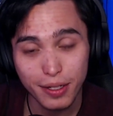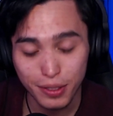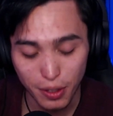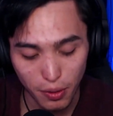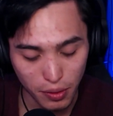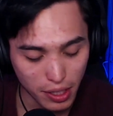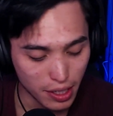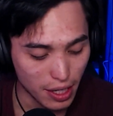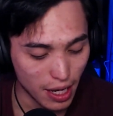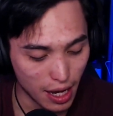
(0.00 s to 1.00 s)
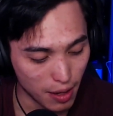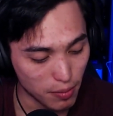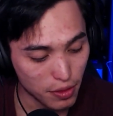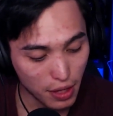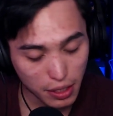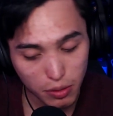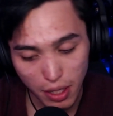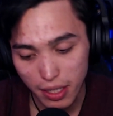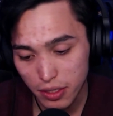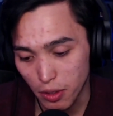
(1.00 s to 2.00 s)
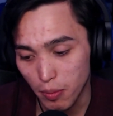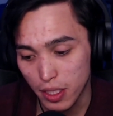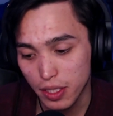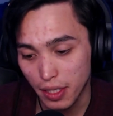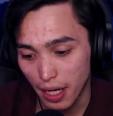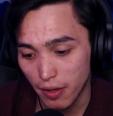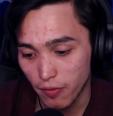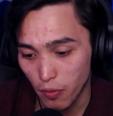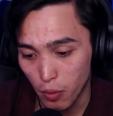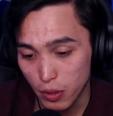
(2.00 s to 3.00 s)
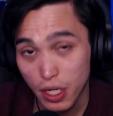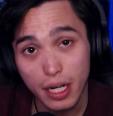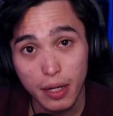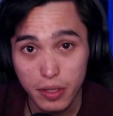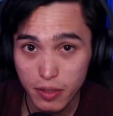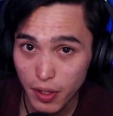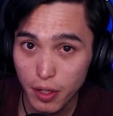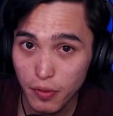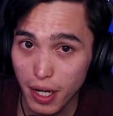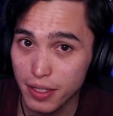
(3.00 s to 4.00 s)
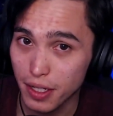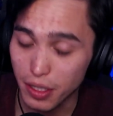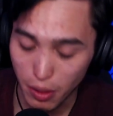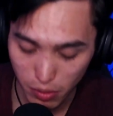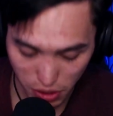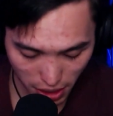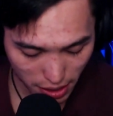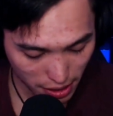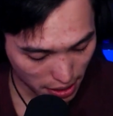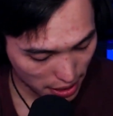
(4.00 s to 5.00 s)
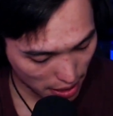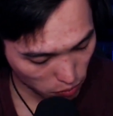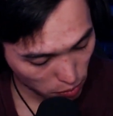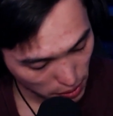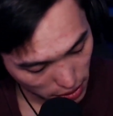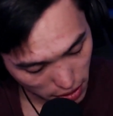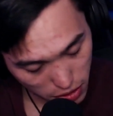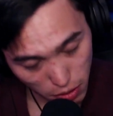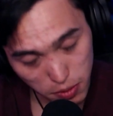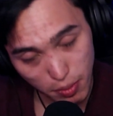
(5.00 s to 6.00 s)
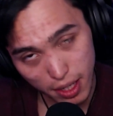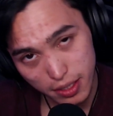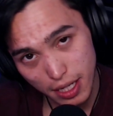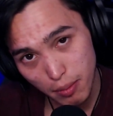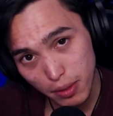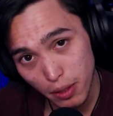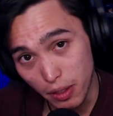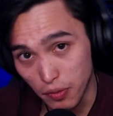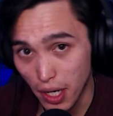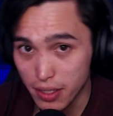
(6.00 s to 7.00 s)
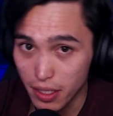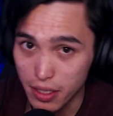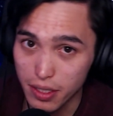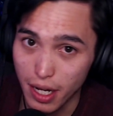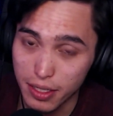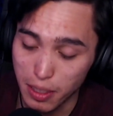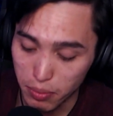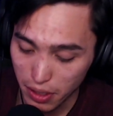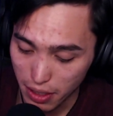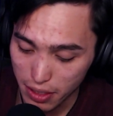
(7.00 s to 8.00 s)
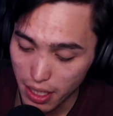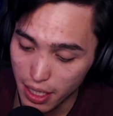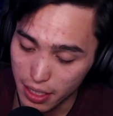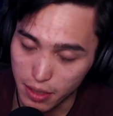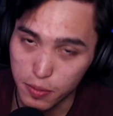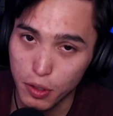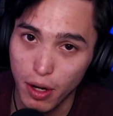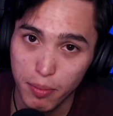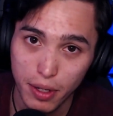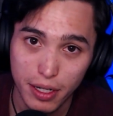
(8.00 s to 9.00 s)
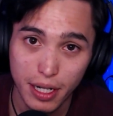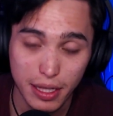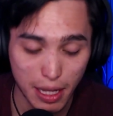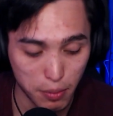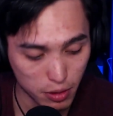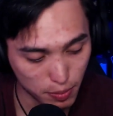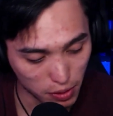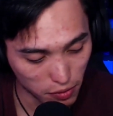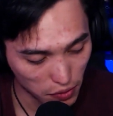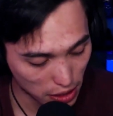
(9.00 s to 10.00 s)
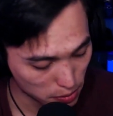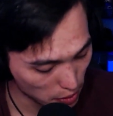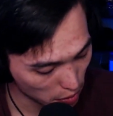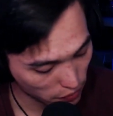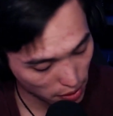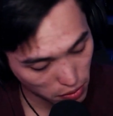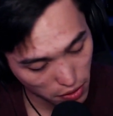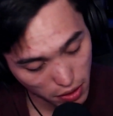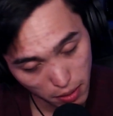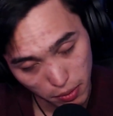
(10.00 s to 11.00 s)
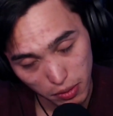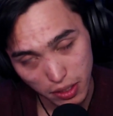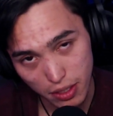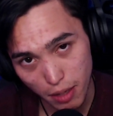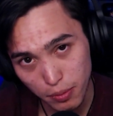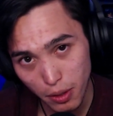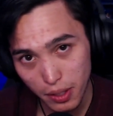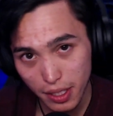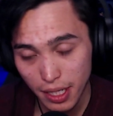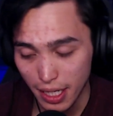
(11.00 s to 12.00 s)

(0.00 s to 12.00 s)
So um, thank you guys so much again for checking out this video. If you guys like the OG, it will be in the description box down below. And if you guys like this content, please hit the subscribe button, hit that post bell notification to be notified when another upload gets uploaded.